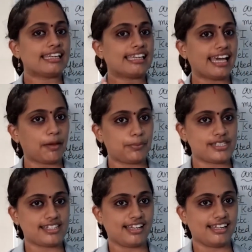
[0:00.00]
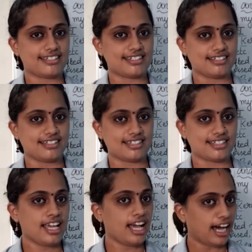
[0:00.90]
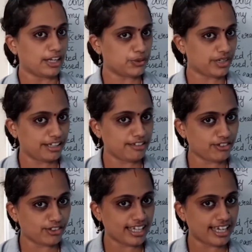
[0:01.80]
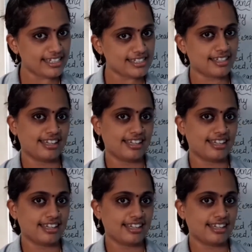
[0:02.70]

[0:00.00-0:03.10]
capital letters. Are you ready for that?